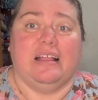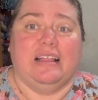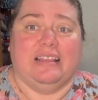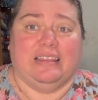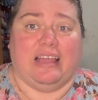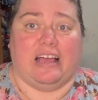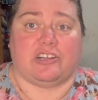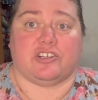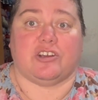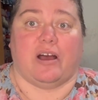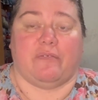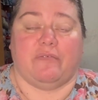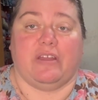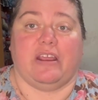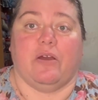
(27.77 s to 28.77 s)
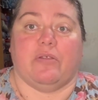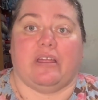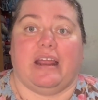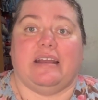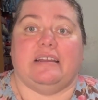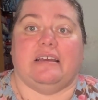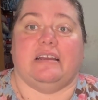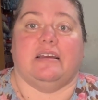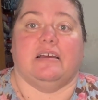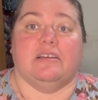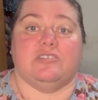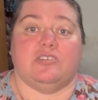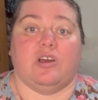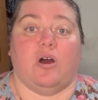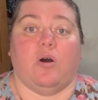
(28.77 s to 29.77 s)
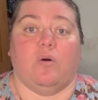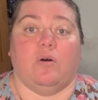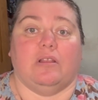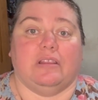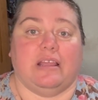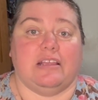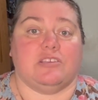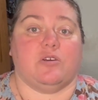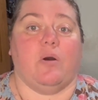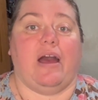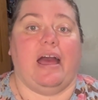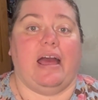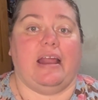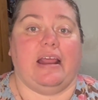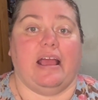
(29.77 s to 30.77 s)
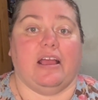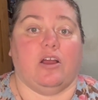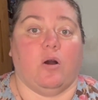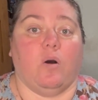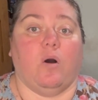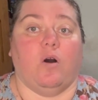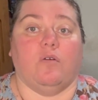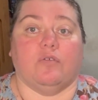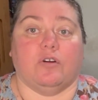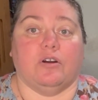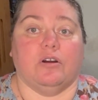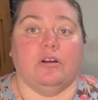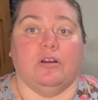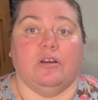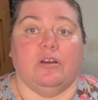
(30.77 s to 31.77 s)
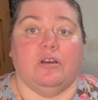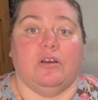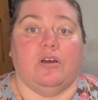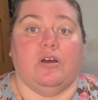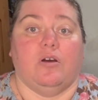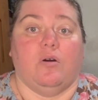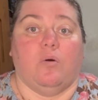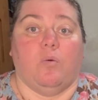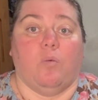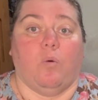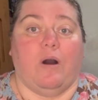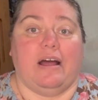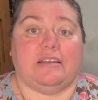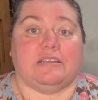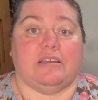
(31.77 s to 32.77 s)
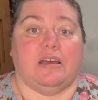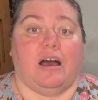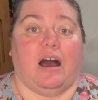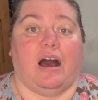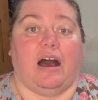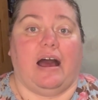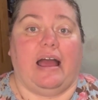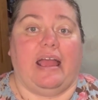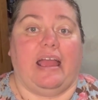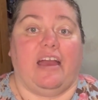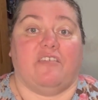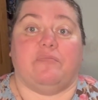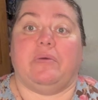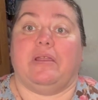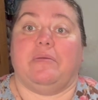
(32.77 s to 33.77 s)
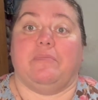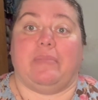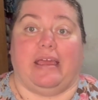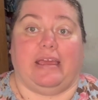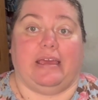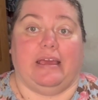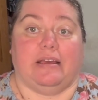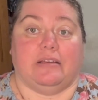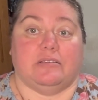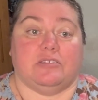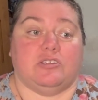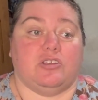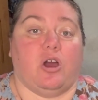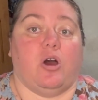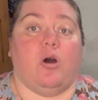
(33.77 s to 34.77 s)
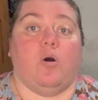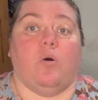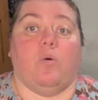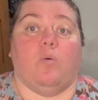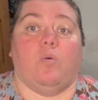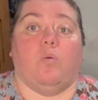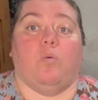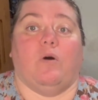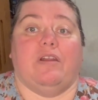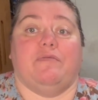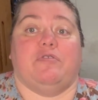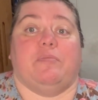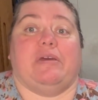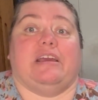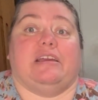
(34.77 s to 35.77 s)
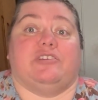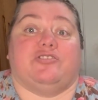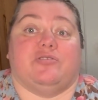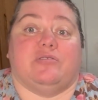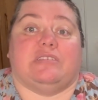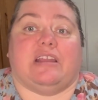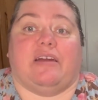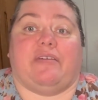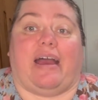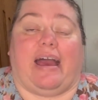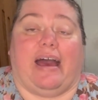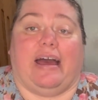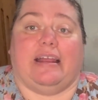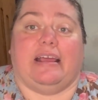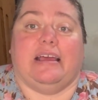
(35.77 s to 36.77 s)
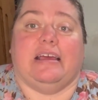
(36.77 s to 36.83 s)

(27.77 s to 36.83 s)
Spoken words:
last shop video that I did. So let's go ahead and go over what I have been making. So one of the big issues that I've had